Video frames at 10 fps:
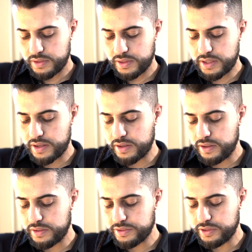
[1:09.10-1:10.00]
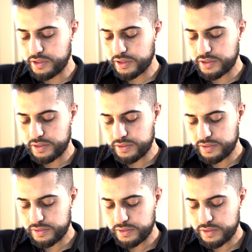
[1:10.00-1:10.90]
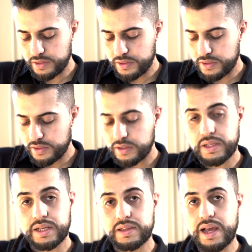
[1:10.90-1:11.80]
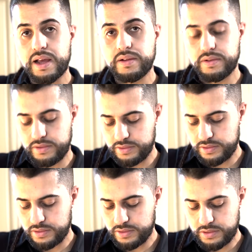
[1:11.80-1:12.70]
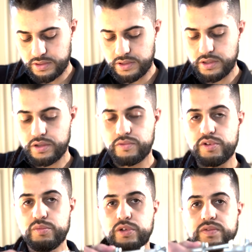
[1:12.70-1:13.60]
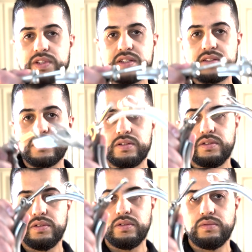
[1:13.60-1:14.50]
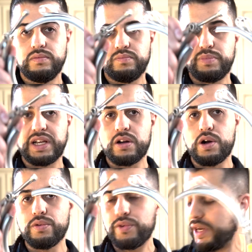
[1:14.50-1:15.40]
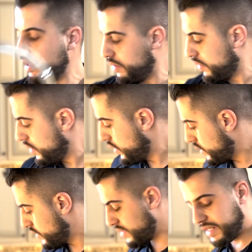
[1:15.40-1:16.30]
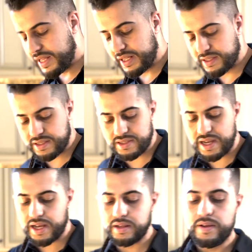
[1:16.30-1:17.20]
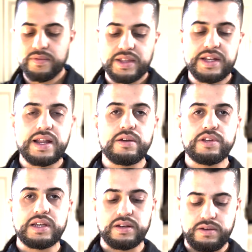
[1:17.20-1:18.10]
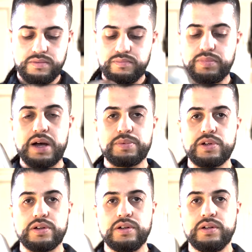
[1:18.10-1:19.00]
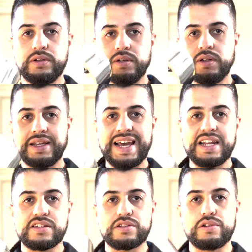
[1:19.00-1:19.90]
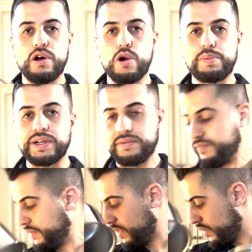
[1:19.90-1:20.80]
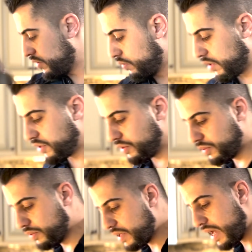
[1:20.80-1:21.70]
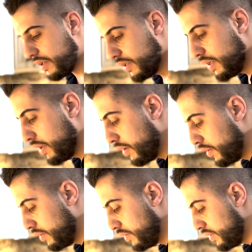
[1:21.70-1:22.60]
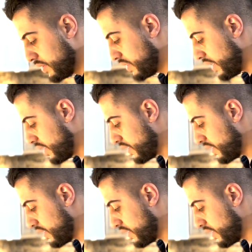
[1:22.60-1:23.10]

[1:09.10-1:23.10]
get it unhooked like that. Remove this big O-ring, set that to the side, and now you can pop your canister open. So once you do that, set it